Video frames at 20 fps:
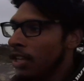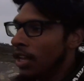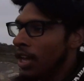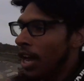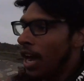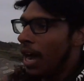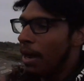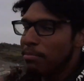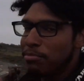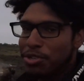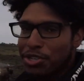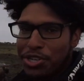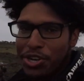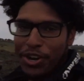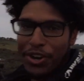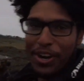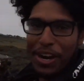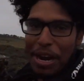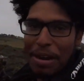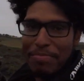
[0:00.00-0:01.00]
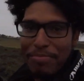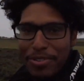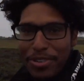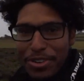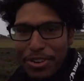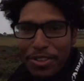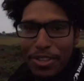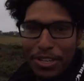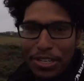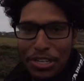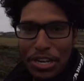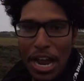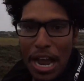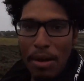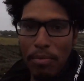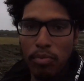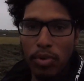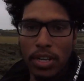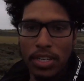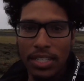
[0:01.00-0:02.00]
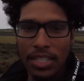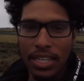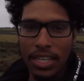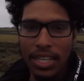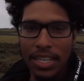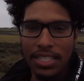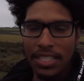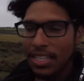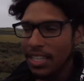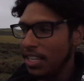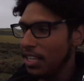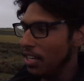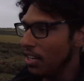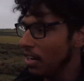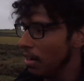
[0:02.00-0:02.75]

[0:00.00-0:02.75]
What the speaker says: I'm sure the job wasn't easy here.